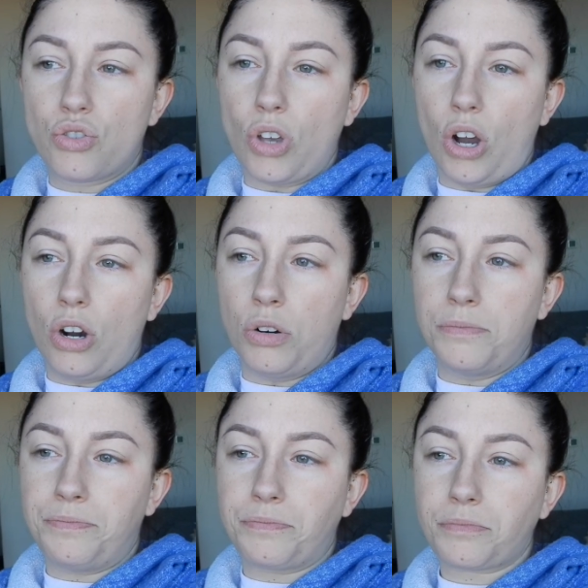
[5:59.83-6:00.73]

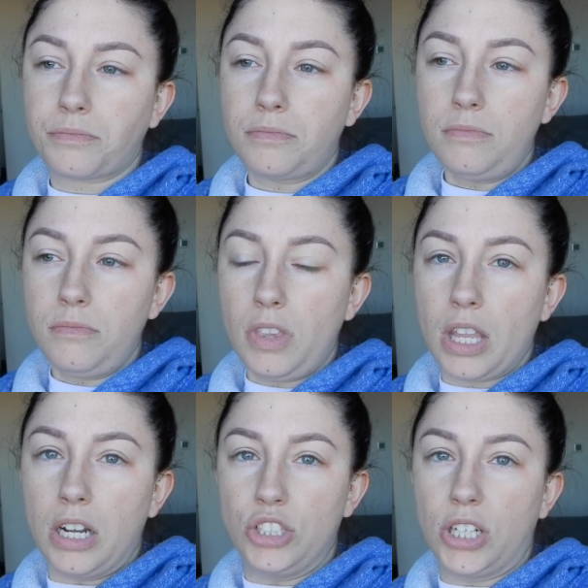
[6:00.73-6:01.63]
So,
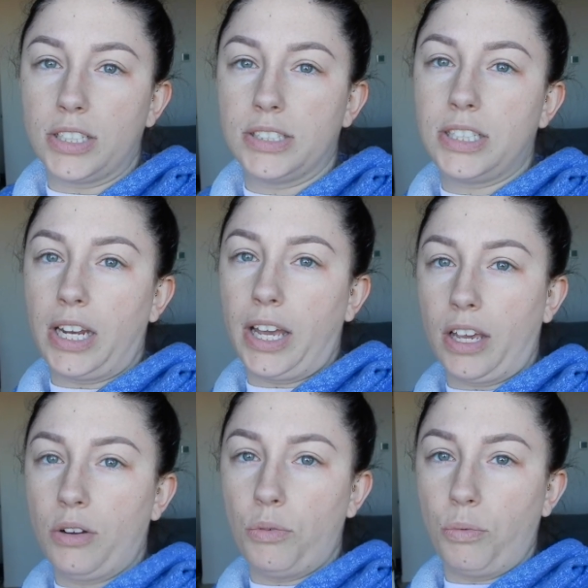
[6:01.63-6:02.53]
agenda
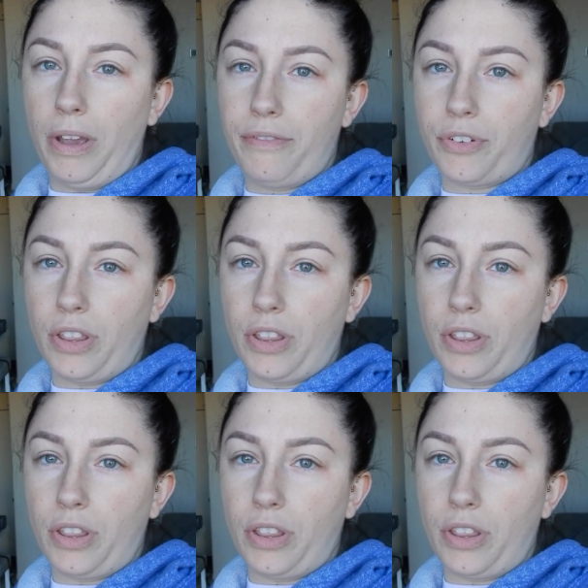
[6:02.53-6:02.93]
today wait